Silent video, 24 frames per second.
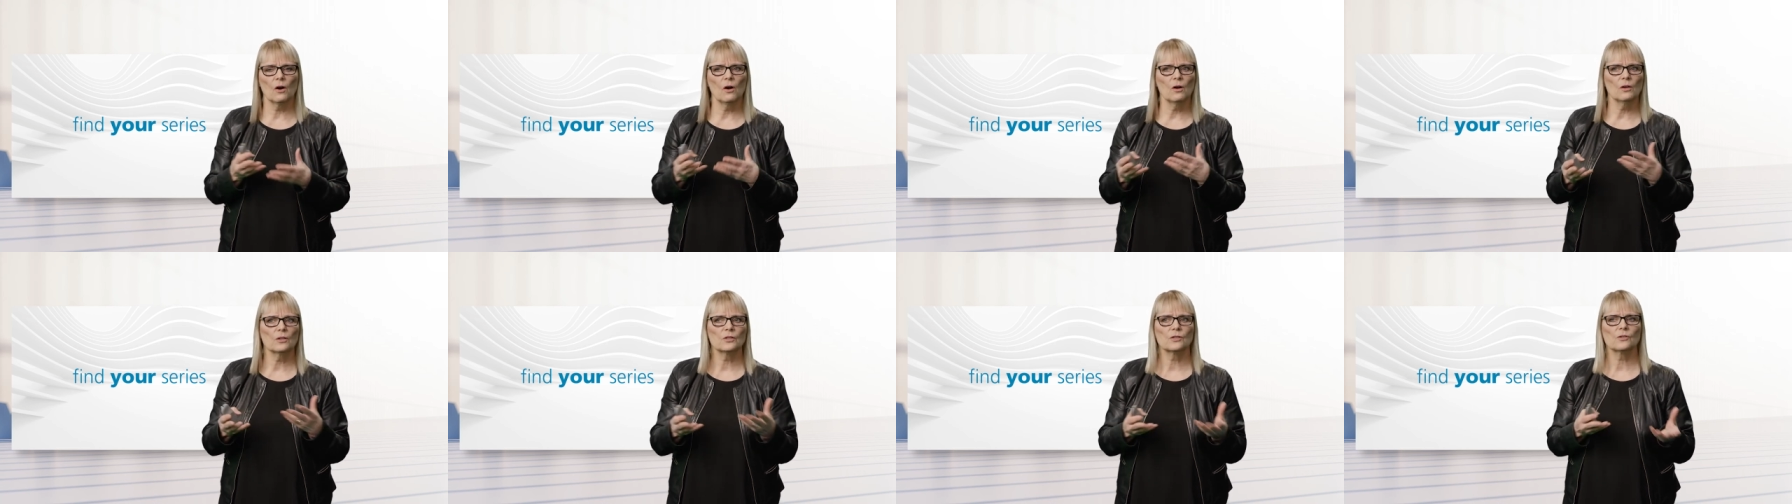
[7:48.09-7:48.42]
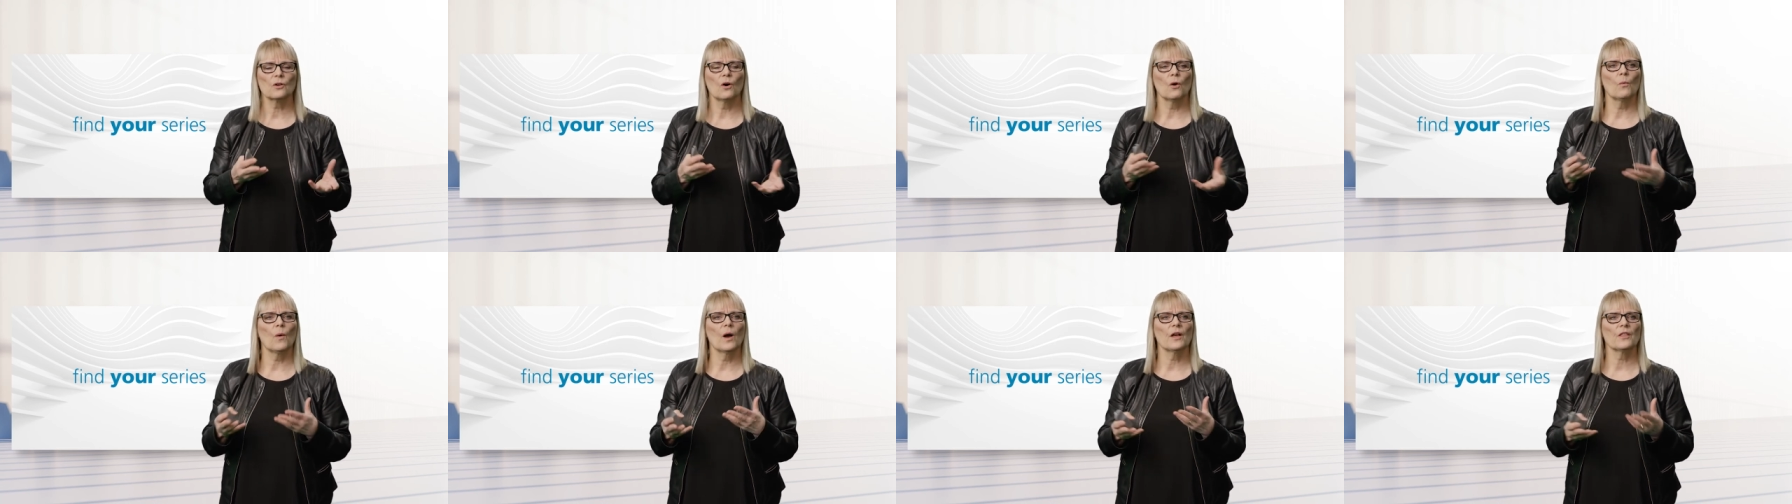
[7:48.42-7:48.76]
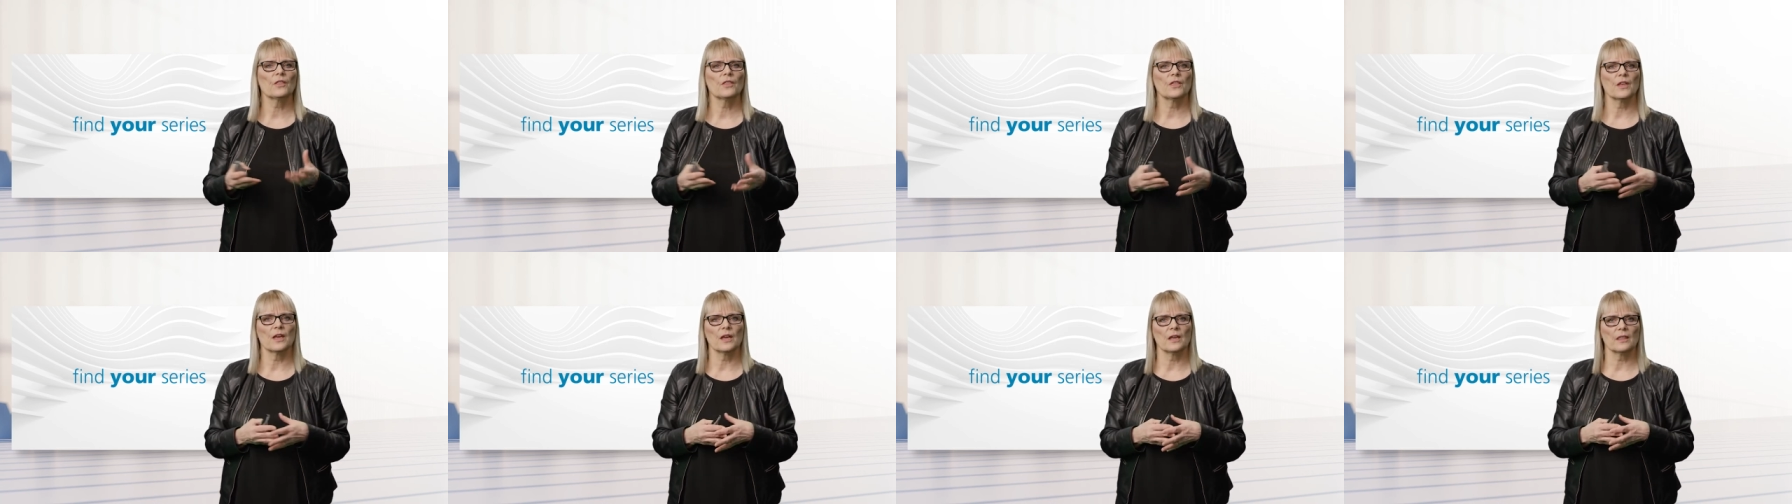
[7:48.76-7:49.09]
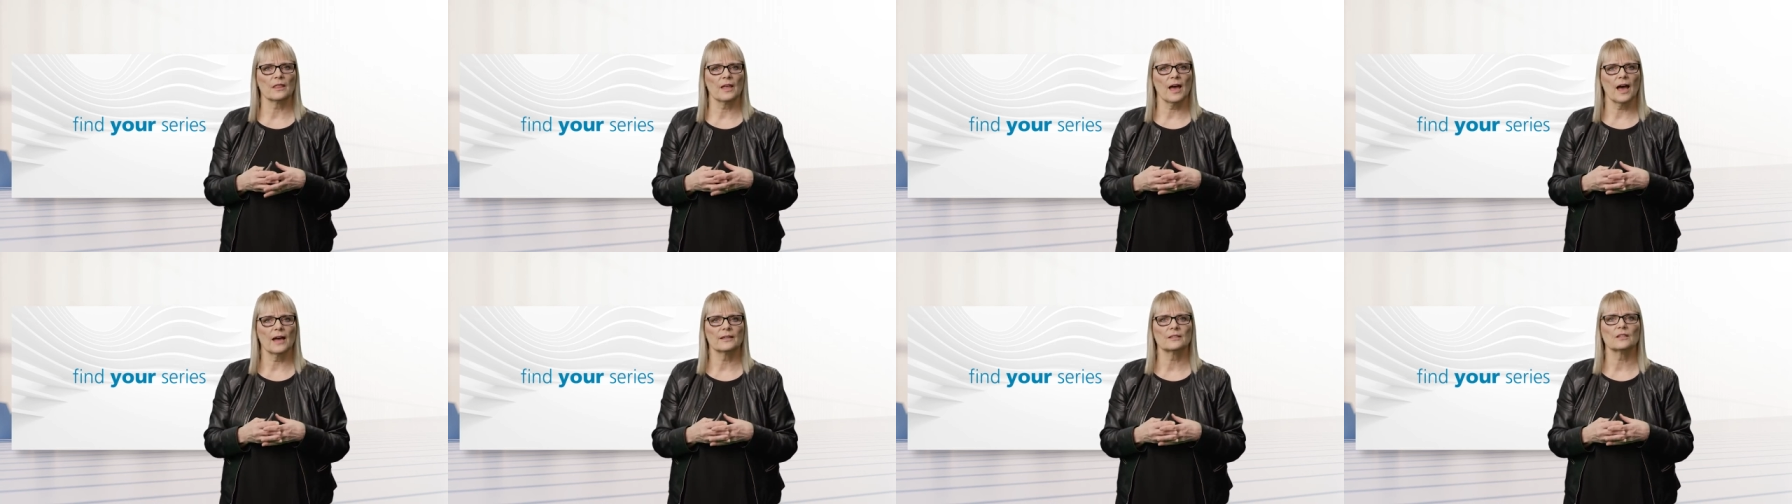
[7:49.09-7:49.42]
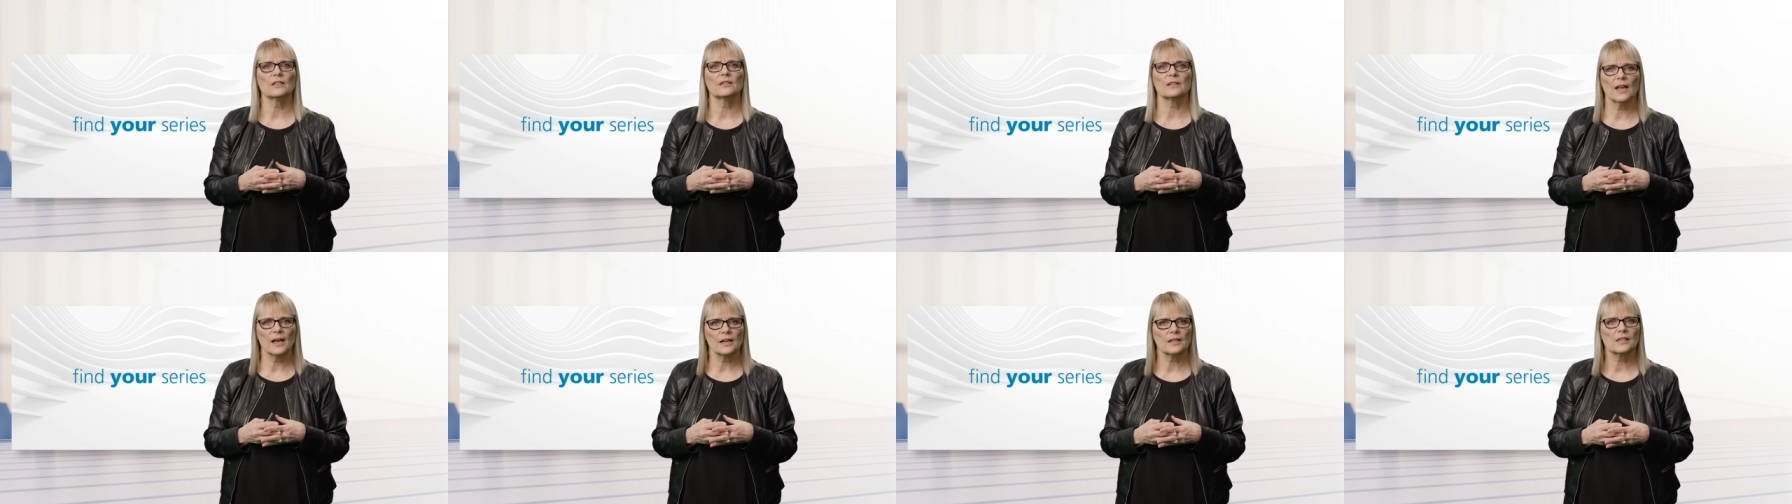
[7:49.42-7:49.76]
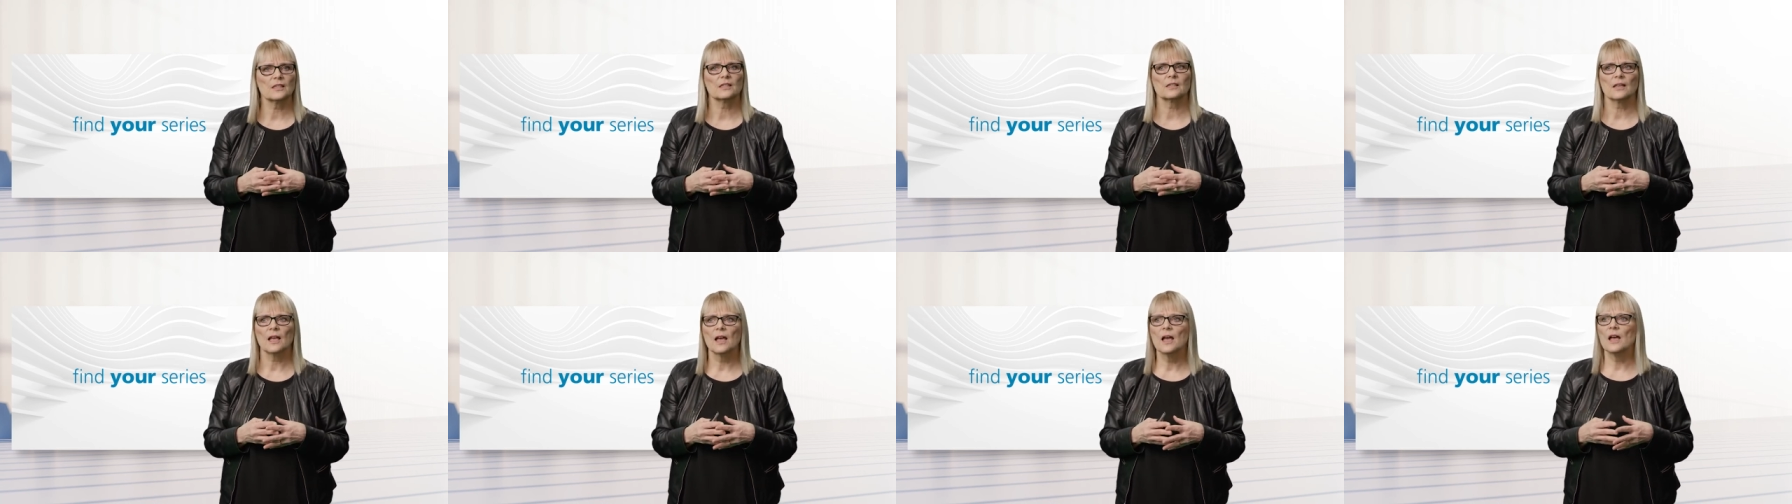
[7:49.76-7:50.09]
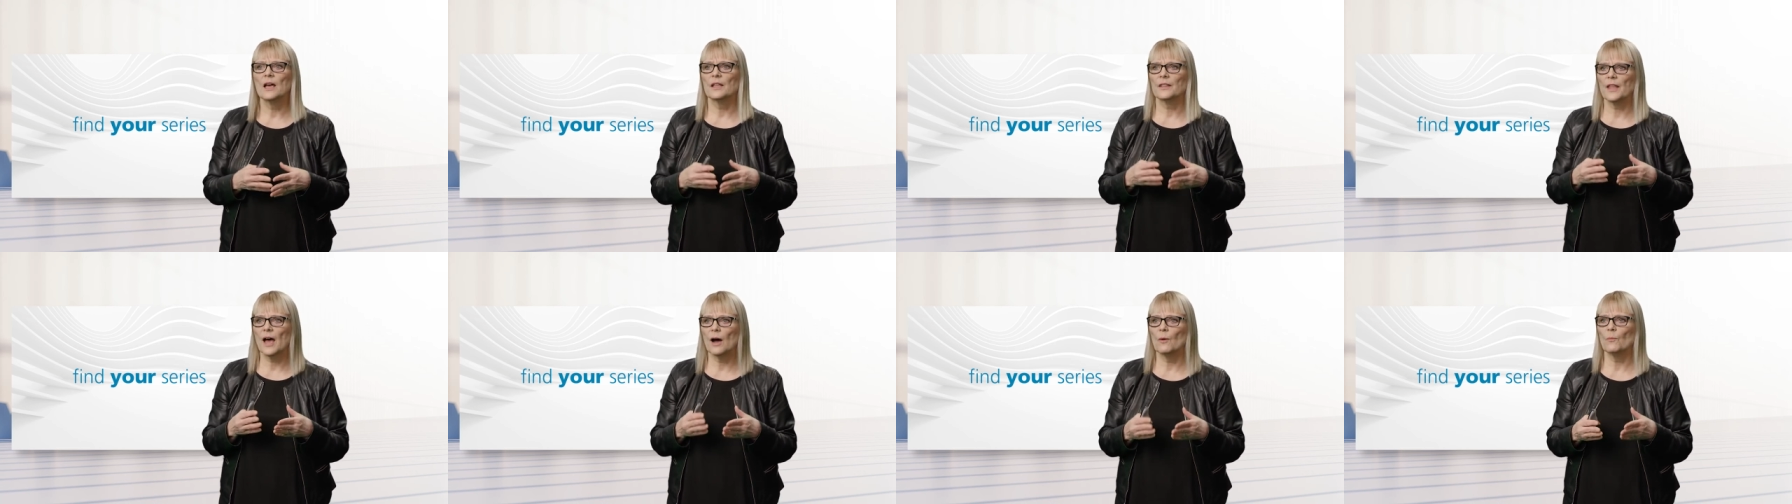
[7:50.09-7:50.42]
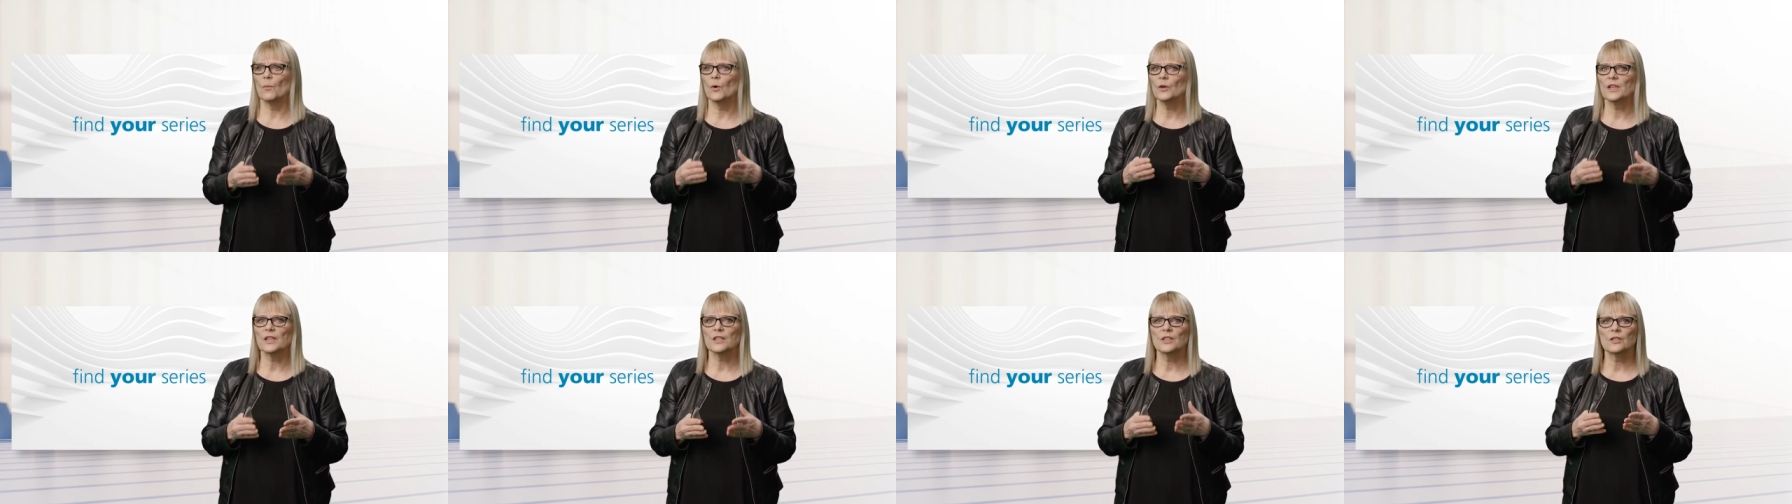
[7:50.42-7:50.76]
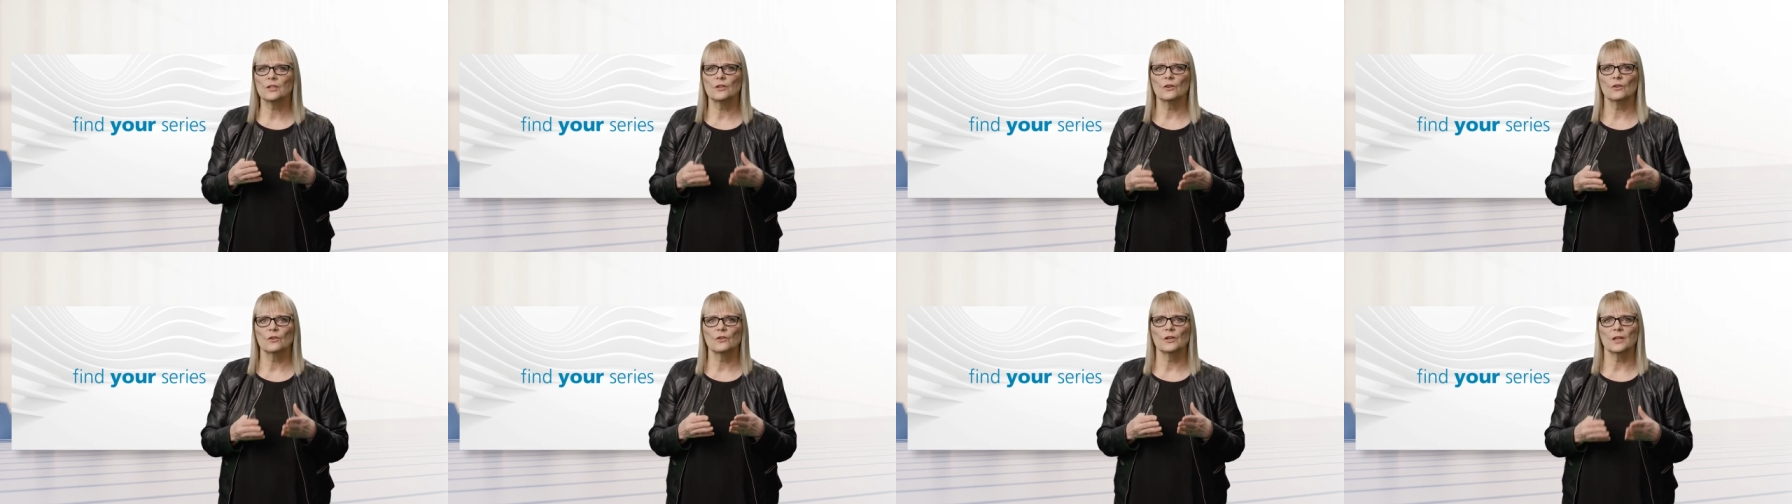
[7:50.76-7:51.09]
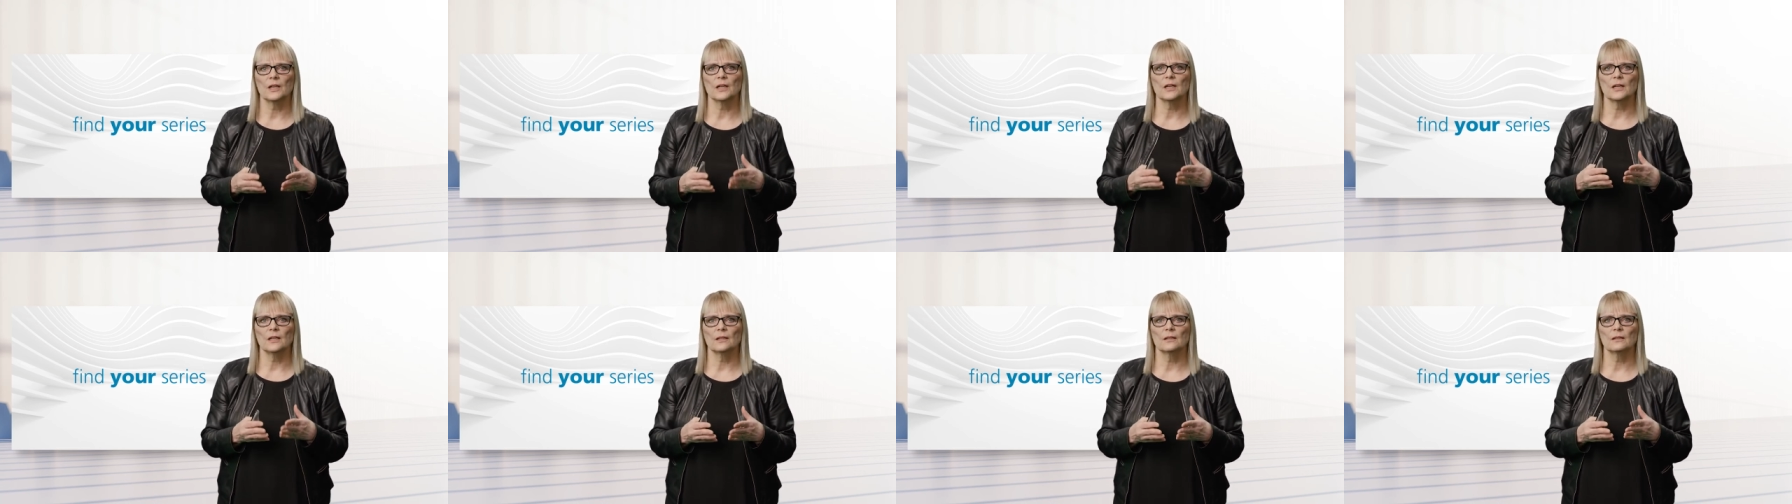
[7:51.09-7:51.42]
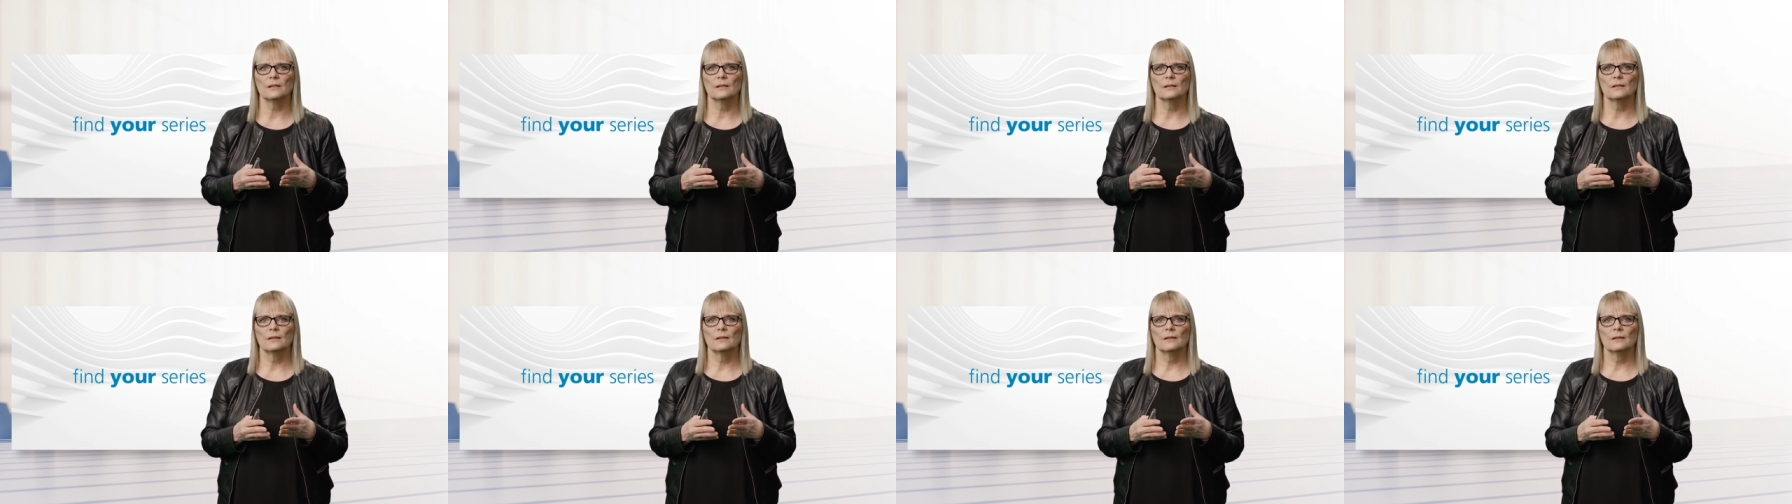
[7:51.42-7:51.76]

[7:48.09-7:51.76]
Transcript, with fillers: also one thing that detects that what is your need.